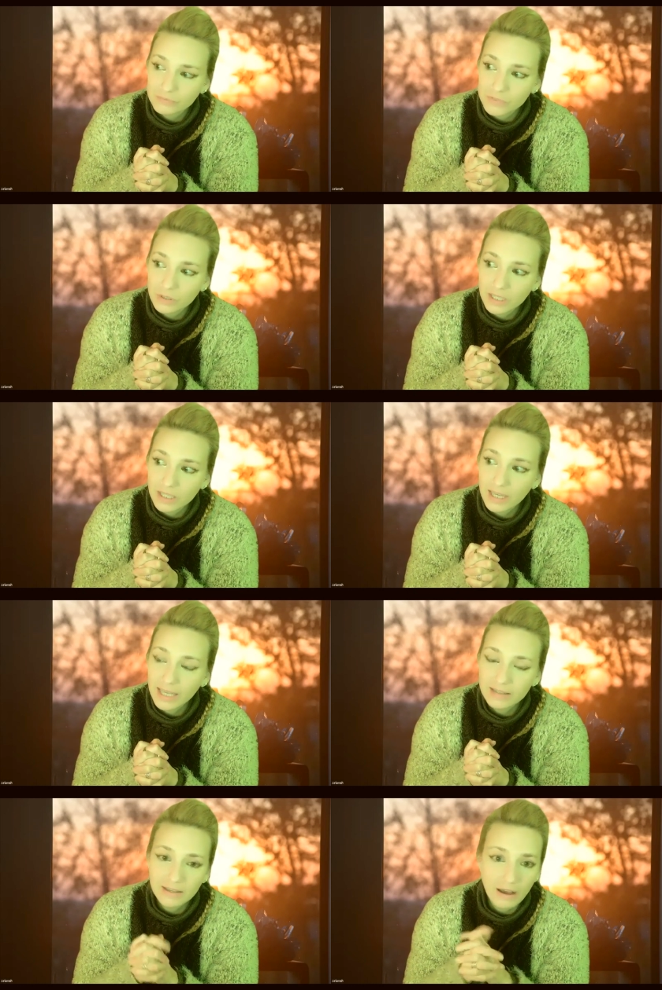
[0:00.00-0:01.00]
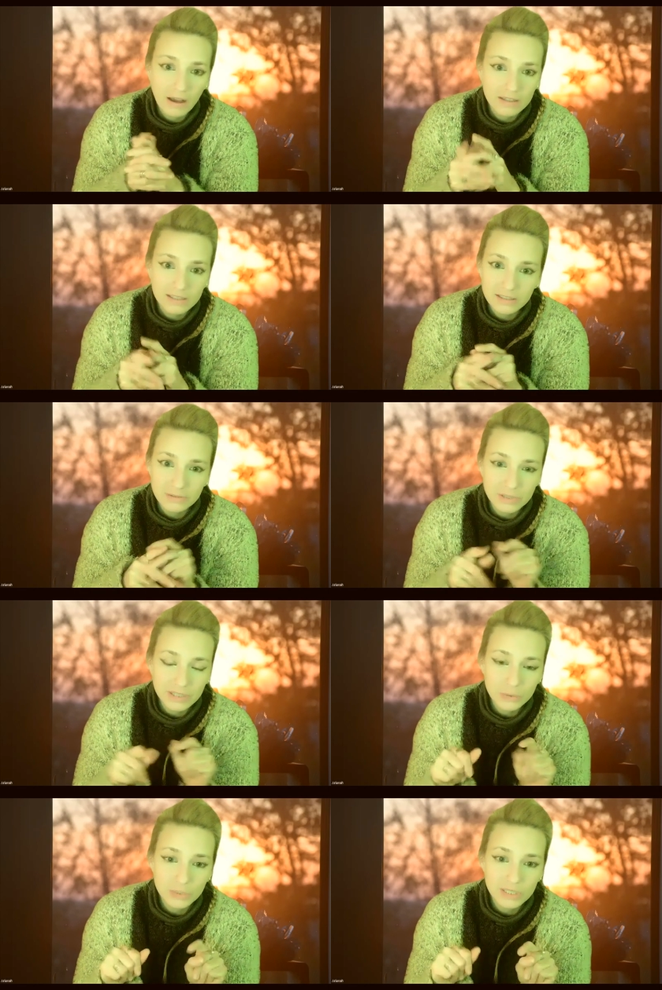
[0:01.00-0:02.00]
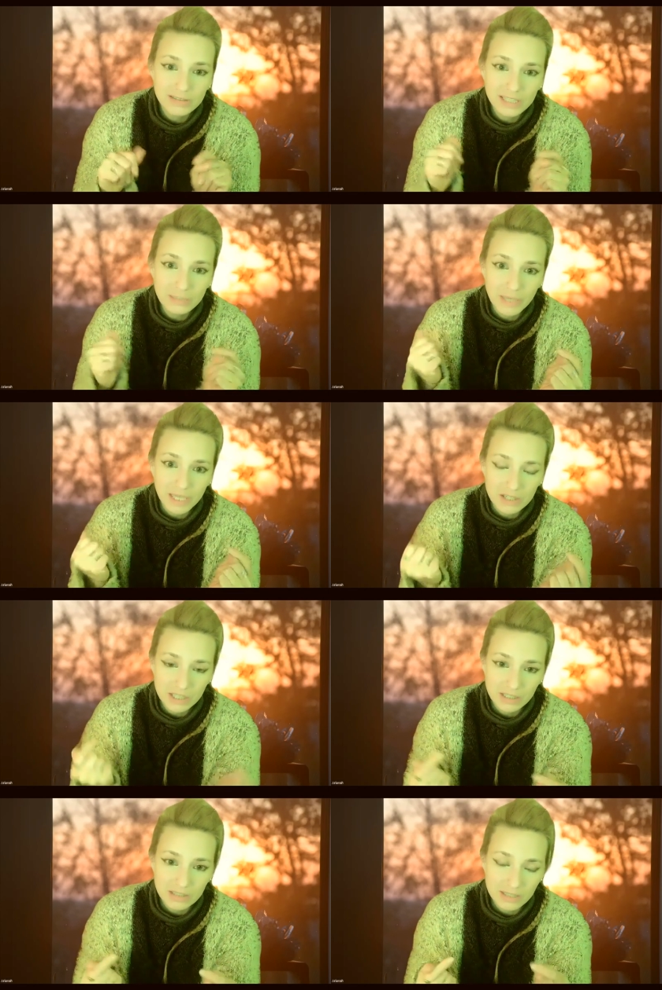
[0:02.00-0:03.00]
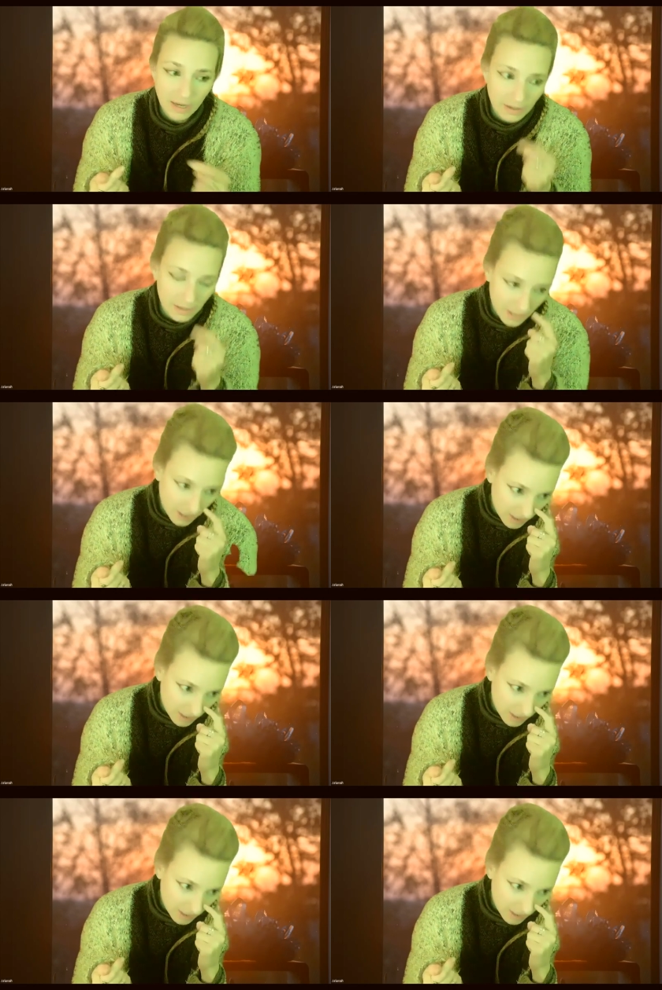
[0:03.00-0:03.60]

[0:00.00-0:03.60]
you can get caught into these images and